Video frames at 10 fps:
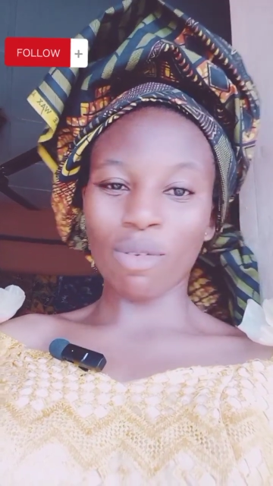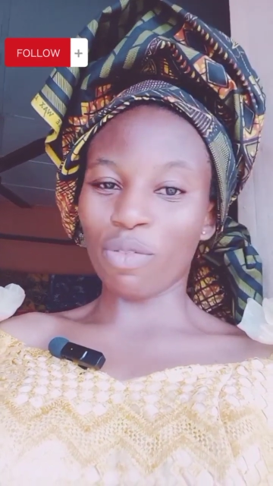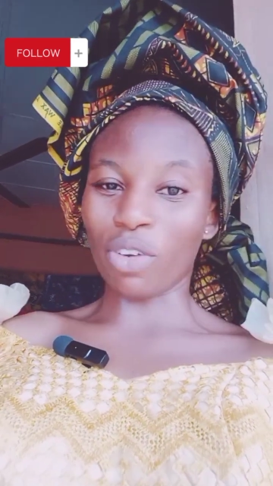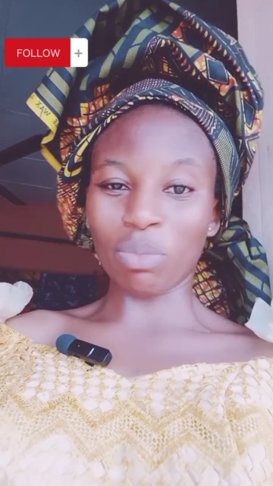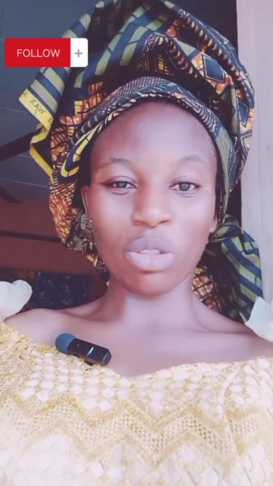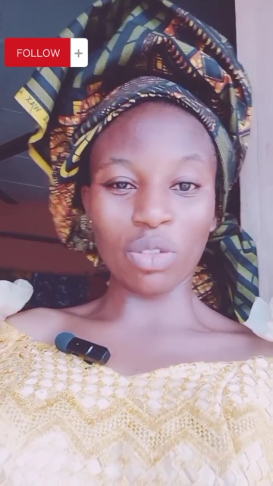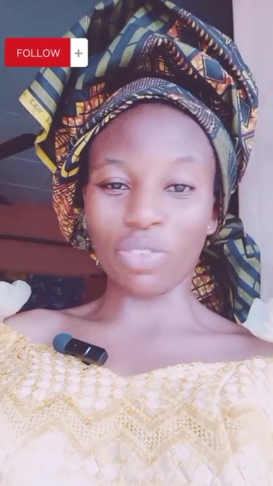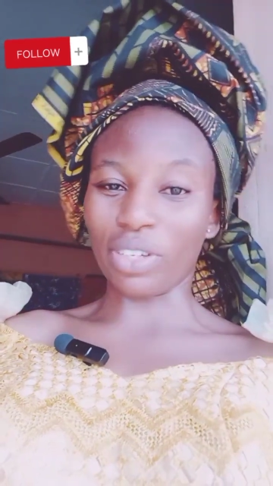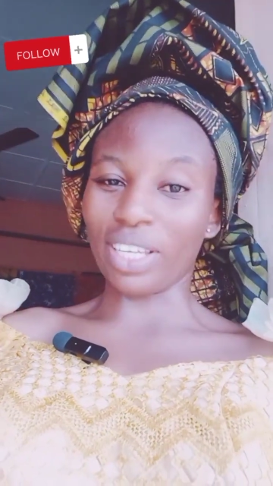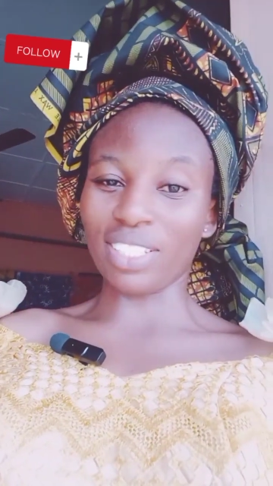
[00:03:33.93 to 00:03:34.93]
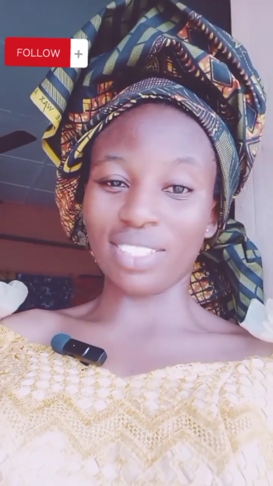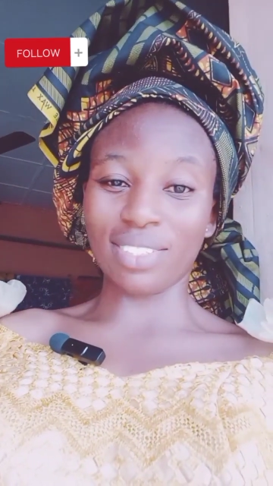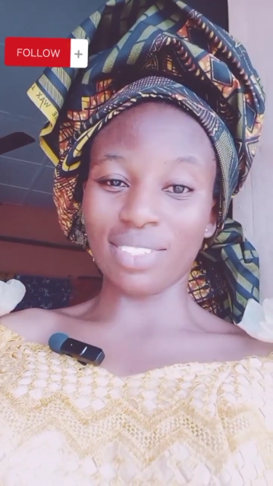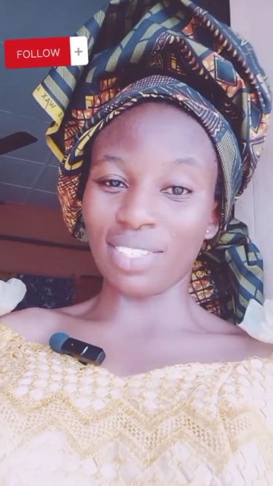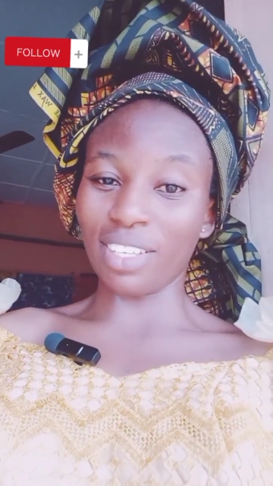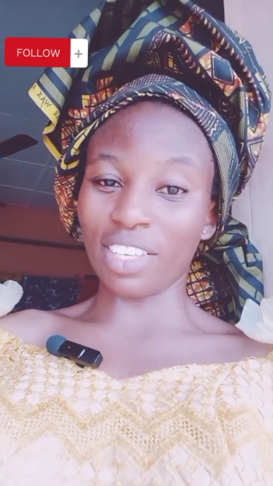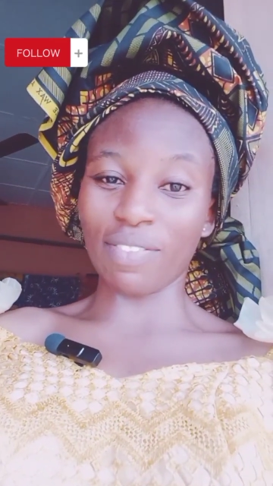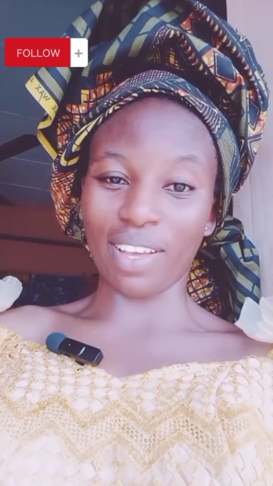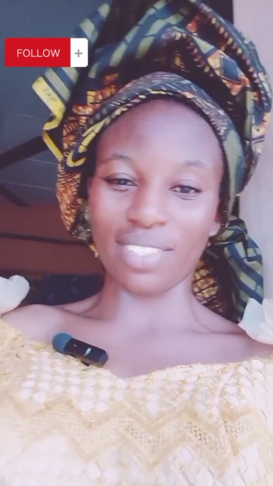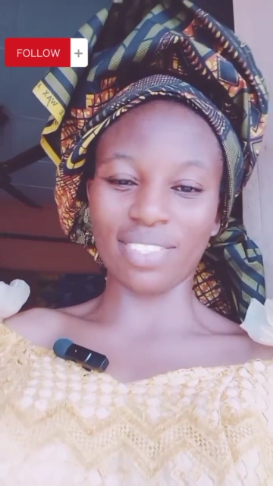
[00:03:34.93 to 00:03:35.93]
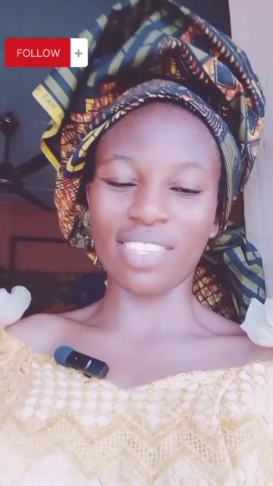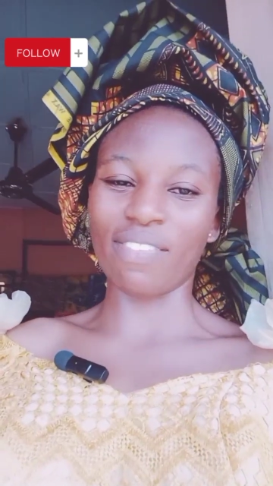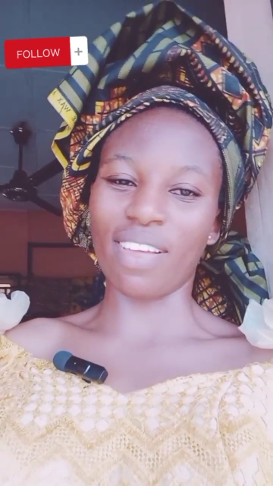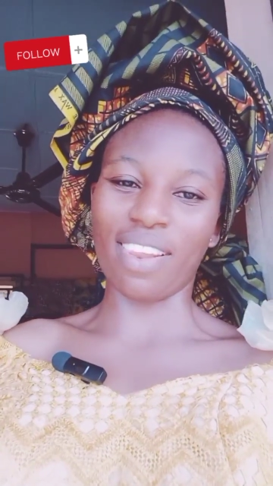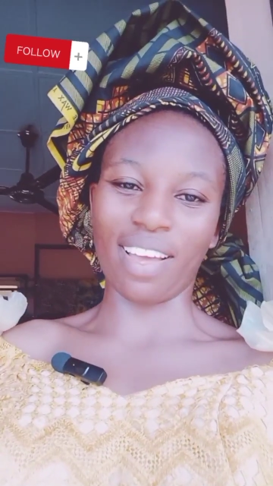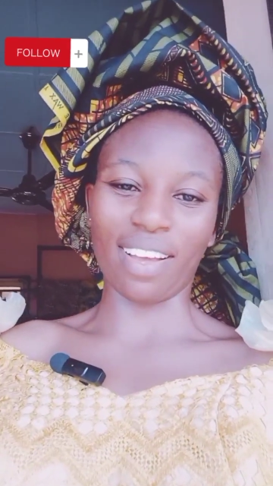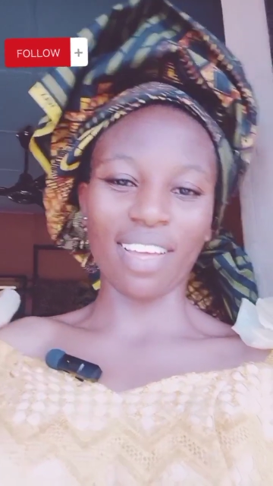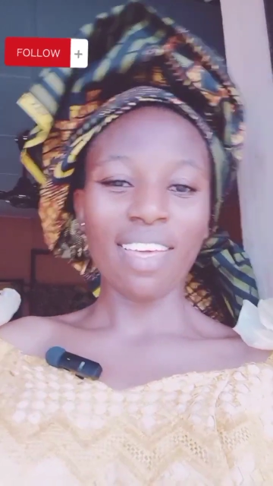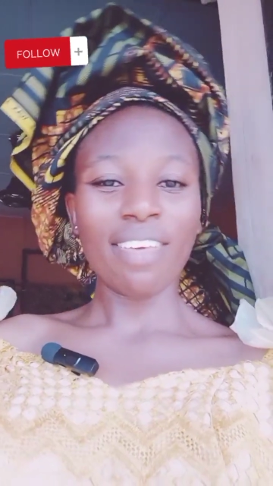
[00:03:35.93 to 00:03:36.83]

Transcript: don't forget, they say give us, never lack.